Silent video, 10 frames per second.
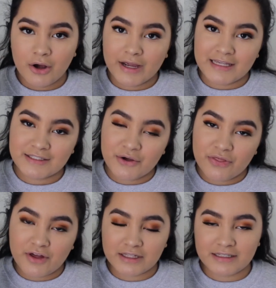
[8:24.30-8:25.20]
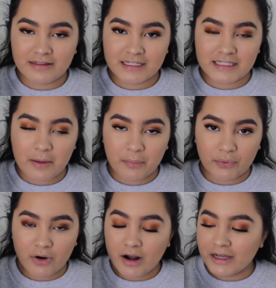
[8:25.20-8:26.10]
Okay, so thoughts on this
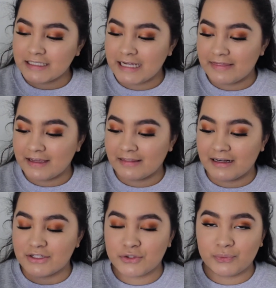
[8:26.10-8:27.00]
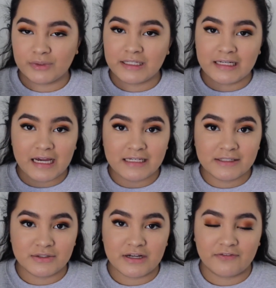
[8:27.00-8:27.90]
product. I think that it's really
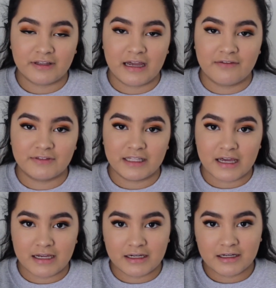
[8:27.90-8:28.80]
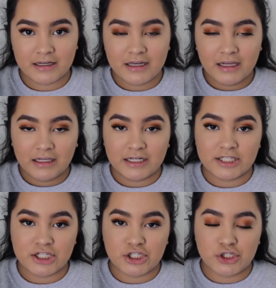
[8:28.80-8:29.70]
nice. You definitely have to like get a
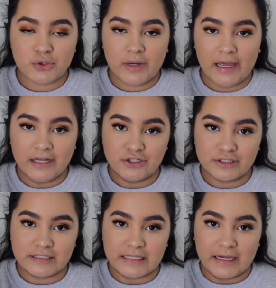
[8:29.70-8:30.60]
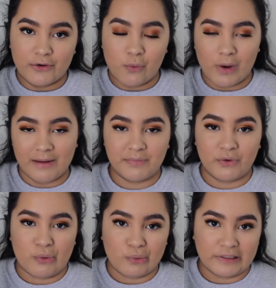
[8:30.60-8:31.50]
tissue and just like wipe
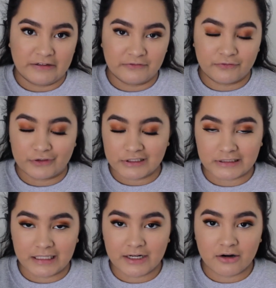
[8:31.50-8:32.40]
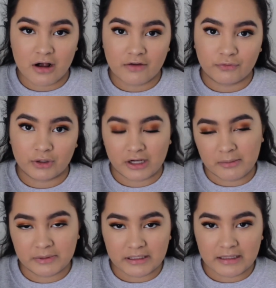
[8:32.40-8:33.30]
the whole like first layer off or a
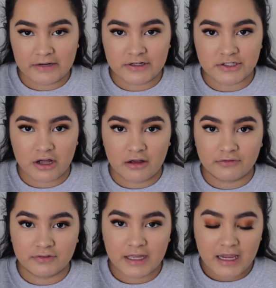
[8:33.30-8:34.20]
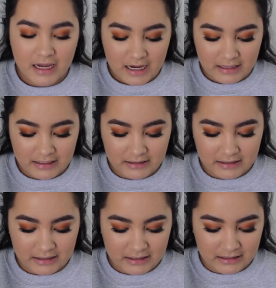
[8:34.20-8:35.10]
couple of layers off, and
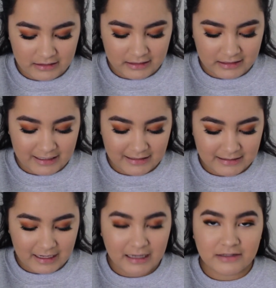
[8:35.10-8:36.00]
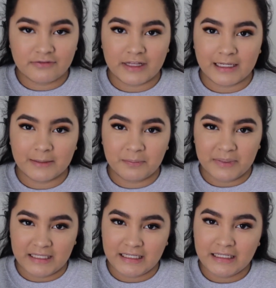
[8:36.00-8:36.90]
then it like gets kind of like
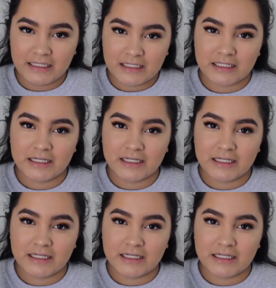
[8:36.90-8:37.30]
pink